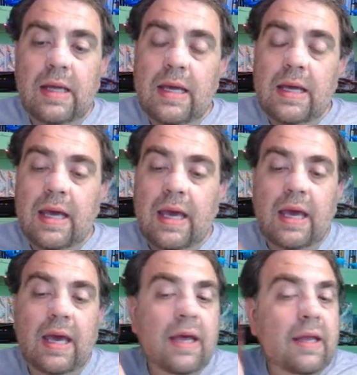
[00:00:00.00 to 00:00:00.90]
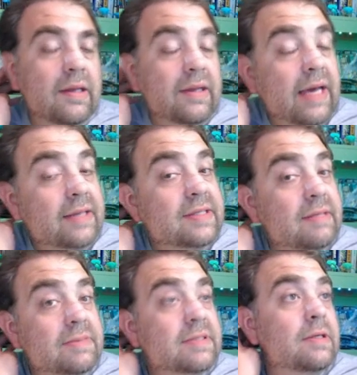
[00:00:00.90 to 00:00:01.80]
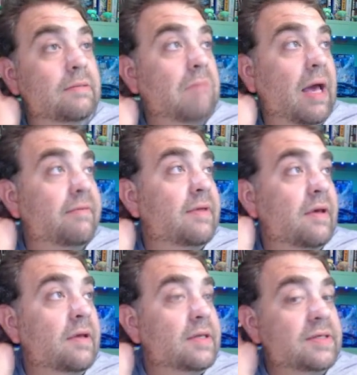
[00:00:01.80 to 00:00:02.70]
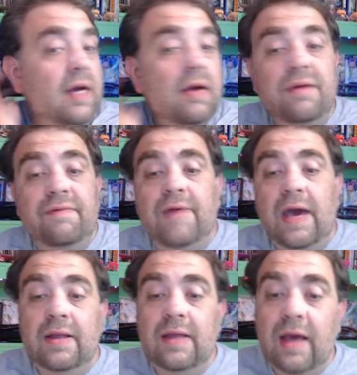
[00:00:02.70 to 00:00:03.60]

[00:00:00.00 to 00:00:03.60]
and that seems to have the desired effect.